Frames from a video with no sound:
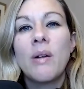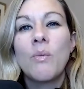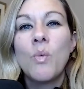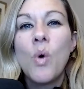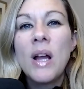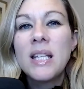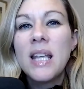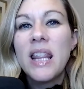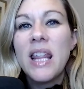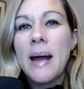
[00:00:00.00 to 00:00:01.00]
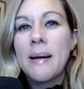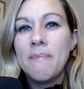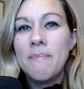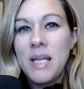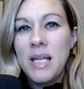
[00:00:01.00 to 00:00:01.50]
And what that
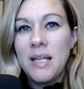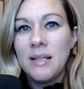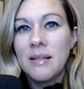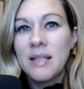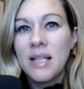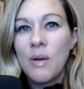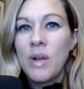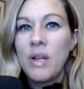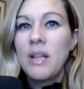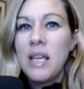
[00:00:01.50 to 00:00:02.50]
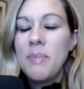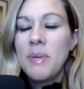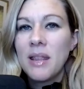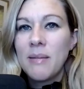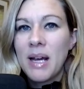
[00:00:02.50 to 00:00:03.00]
means, and I want you to keep
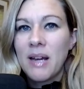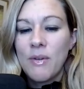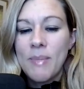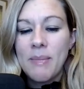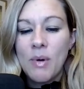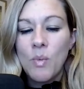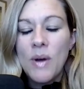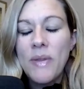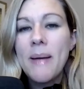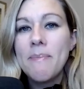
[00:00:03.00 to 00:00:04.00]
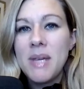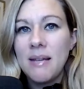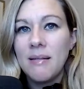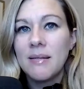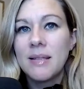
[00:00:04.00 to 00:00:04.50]
that in the back of your mind, but what that
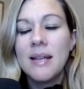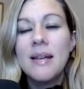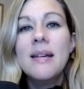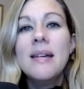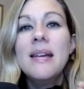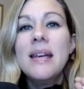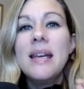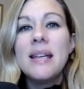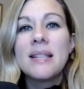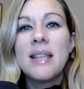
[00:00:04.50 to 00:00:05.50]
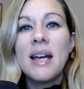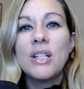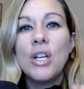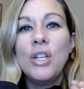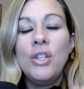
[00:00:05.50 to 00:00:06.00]
means is that
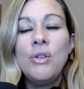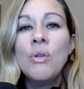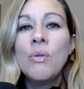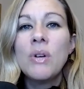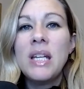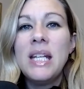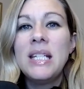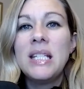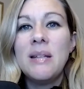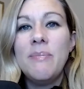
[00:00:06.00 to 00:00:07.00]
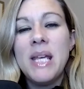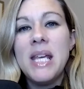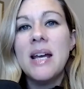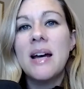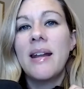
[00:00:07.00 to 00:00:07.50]
you don't need to
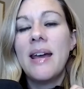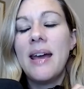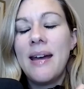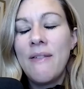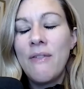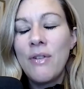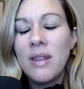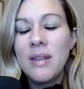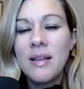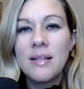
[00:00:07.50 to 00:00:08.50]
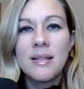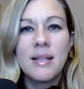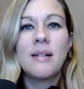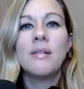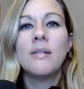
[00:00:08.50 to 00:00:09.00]
be on everything
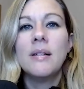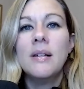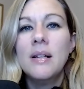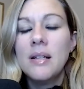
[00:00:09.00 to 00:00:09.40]
single